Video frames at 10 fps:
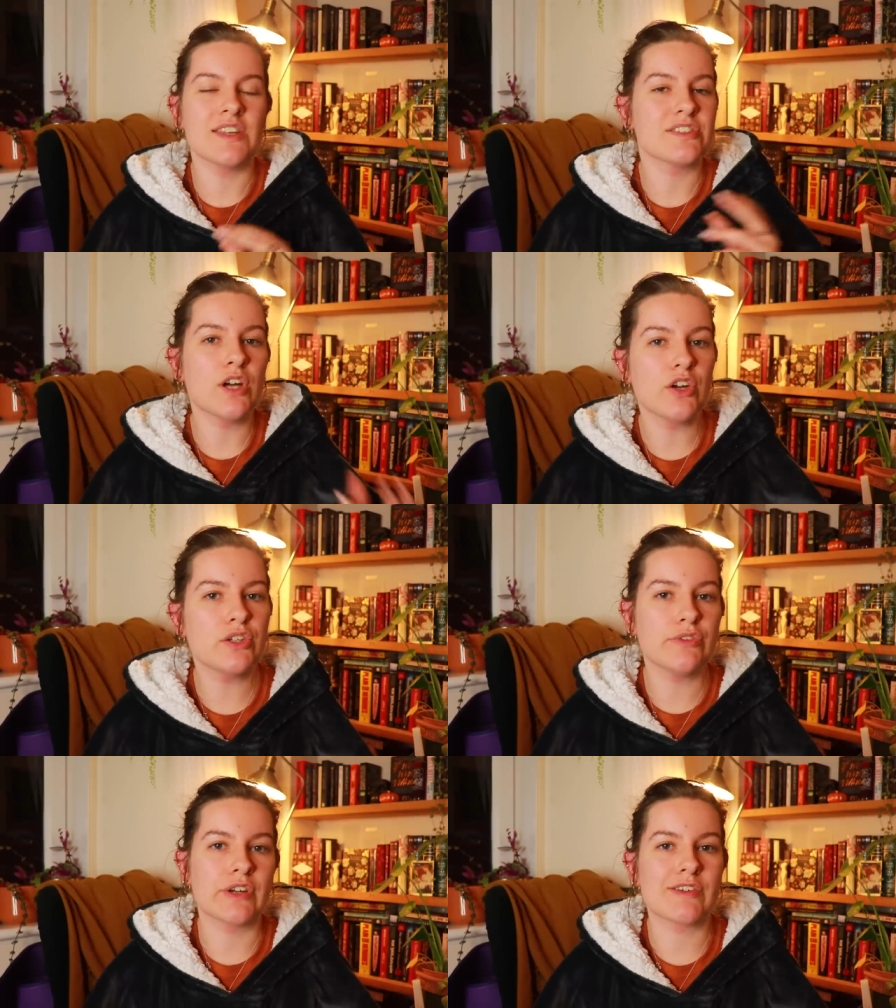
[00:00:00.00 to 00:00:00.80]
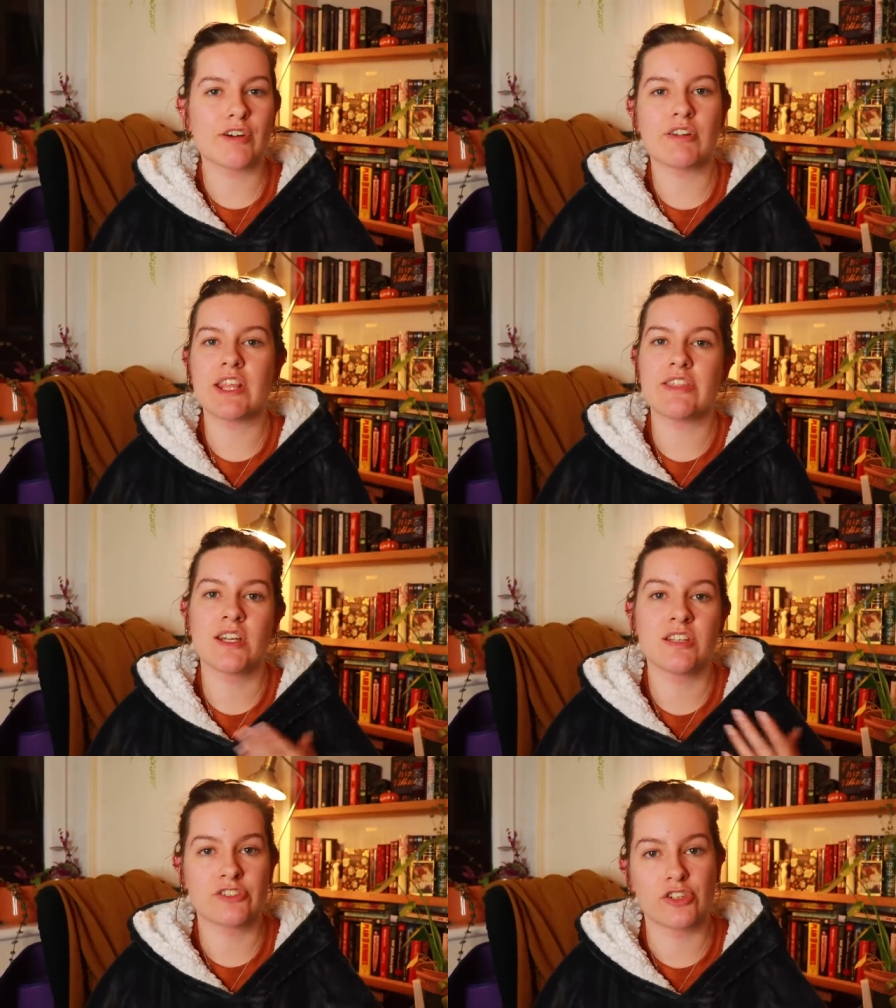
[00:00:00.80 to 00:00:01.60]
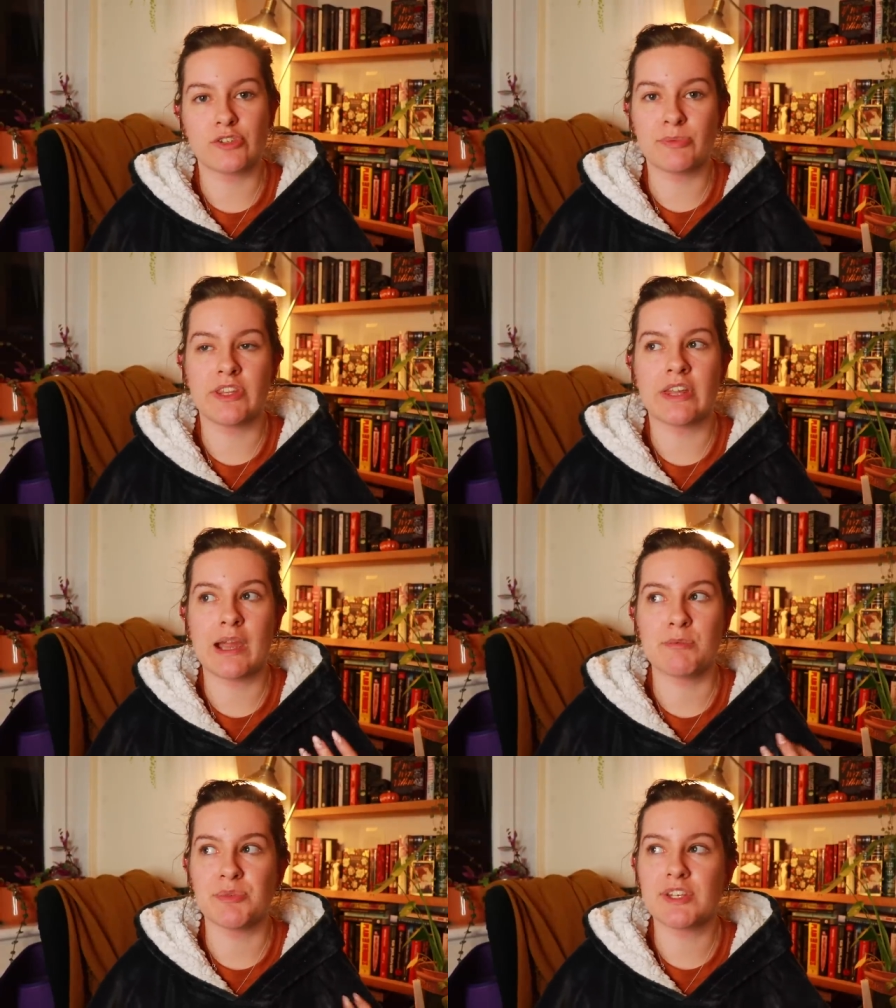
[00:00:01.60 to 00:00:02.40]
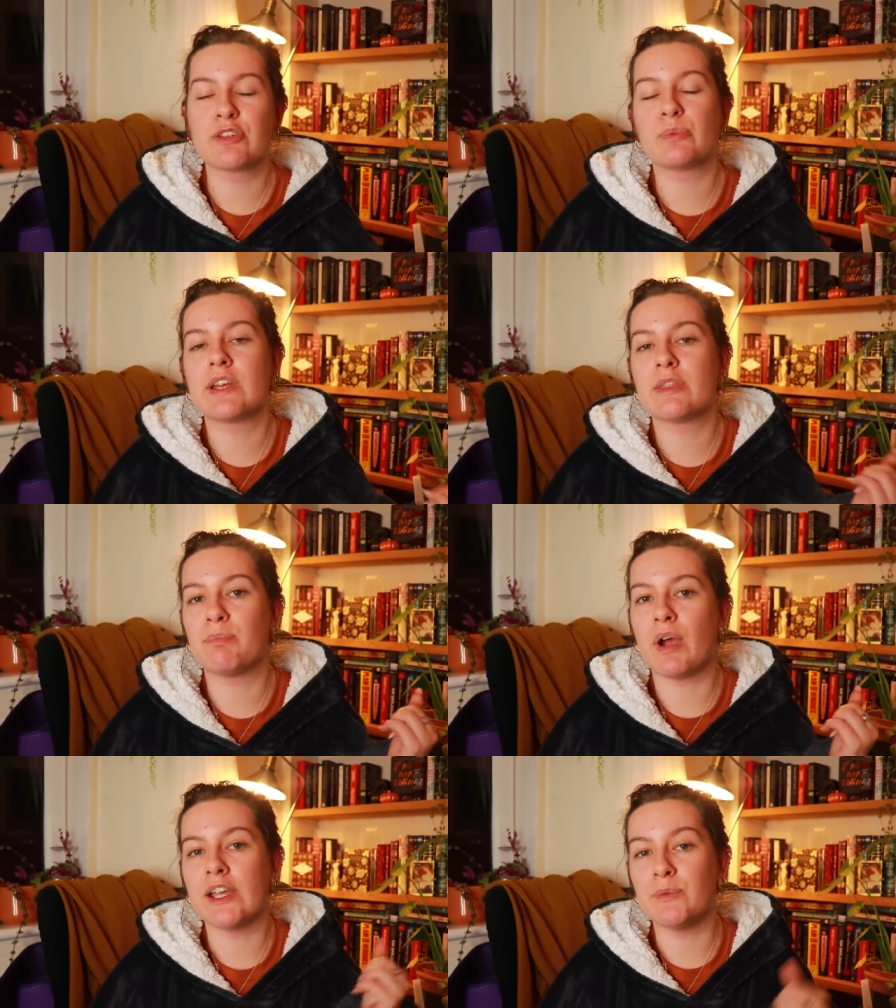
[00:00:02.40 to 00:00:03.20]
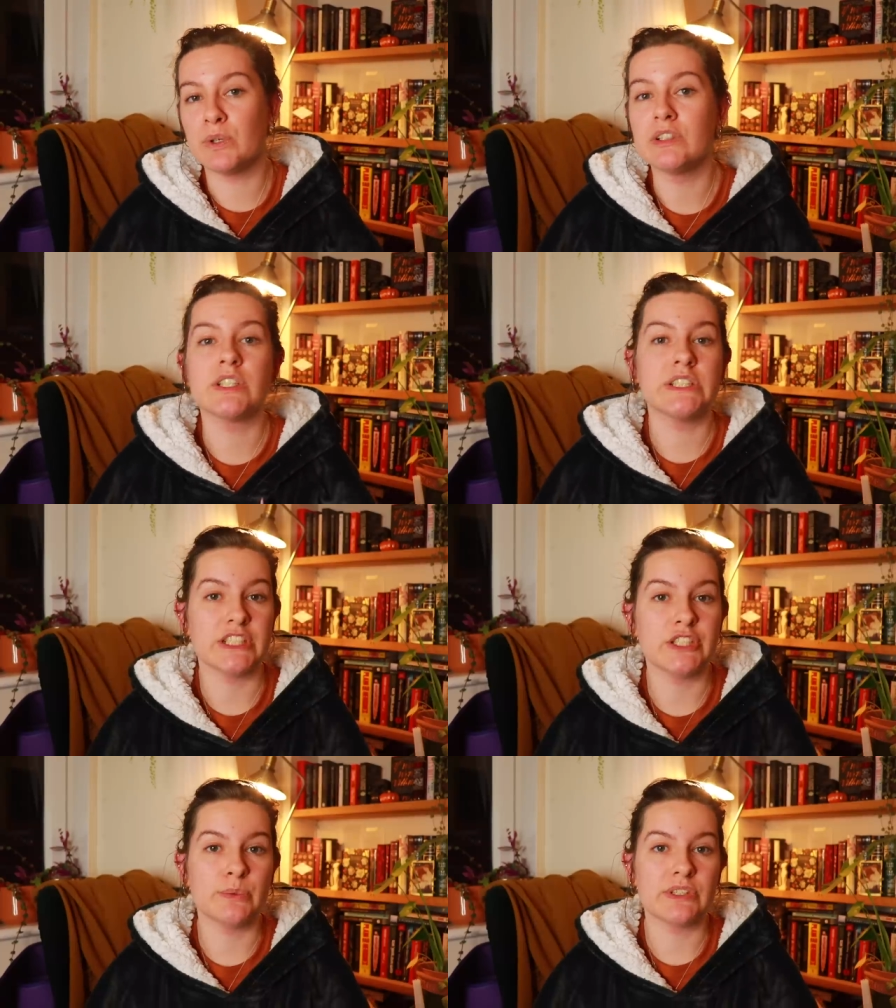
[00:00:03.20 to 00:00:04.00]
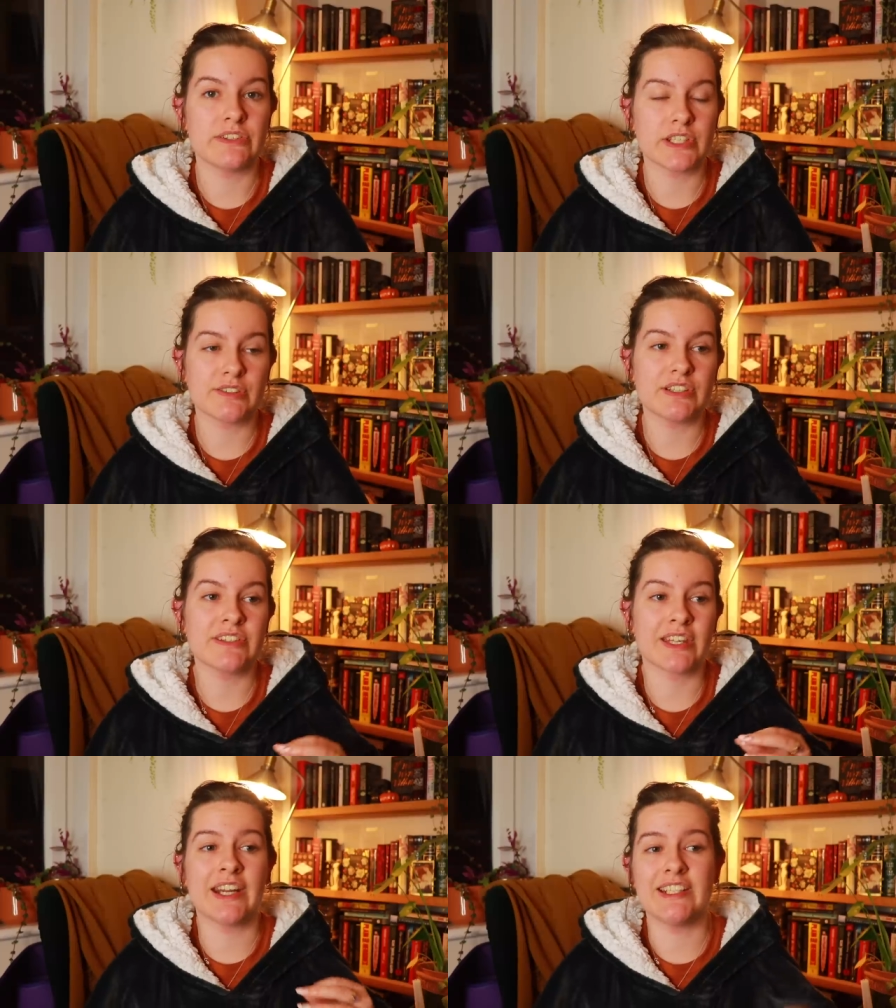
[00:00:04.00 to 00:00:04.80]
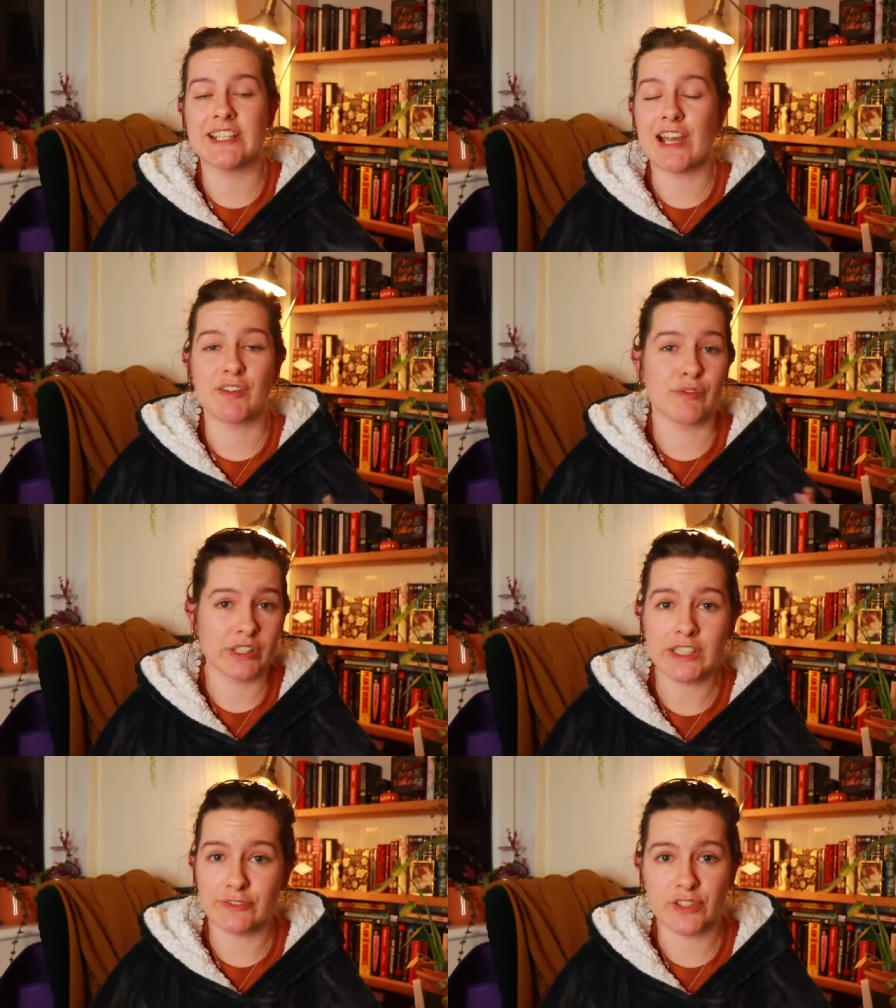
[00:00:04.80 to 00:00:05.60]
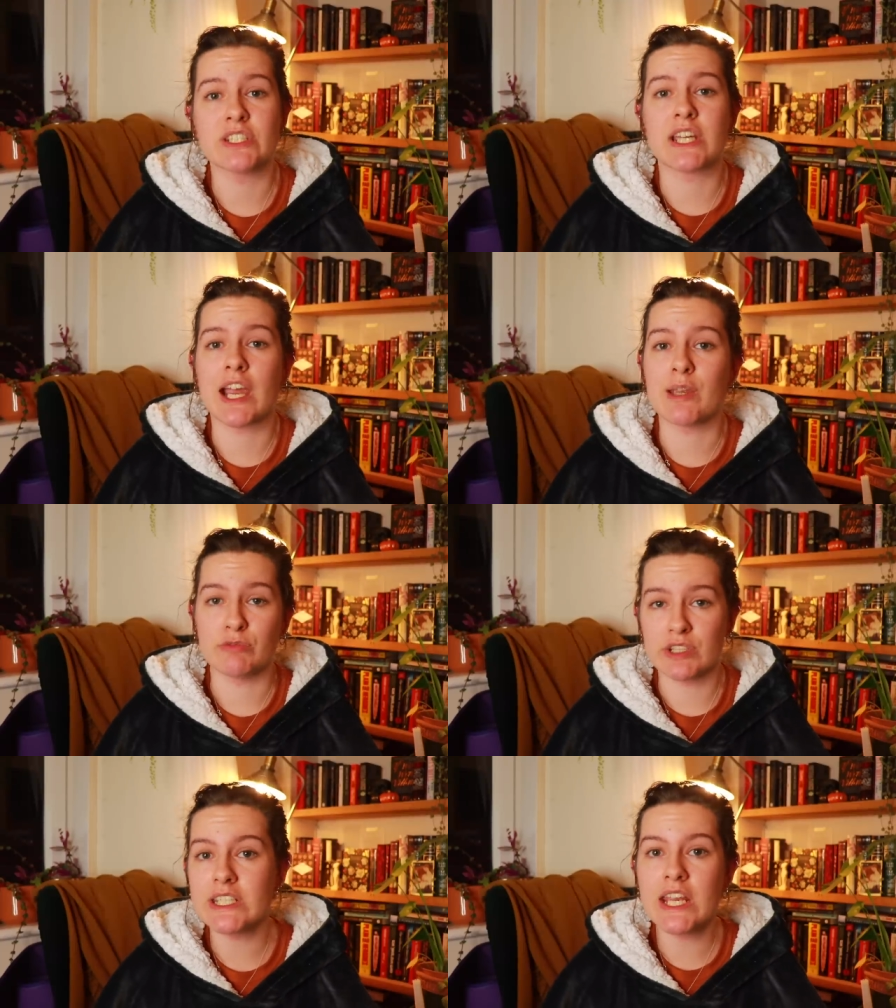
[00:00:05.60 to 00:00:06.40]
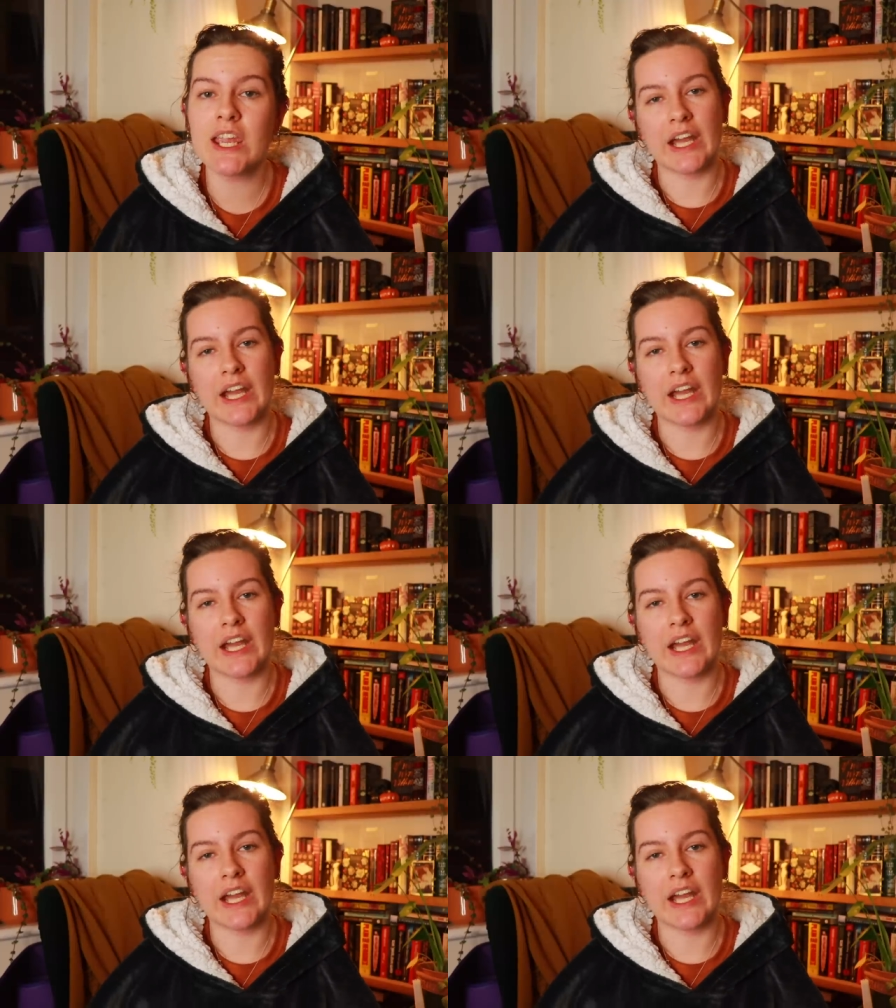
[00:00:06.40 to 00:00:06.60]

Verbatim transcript: It's not a new favourite or anything, it's not something that I'm obsessed with, but I will continue with the series, and I did have a really fun time reading it,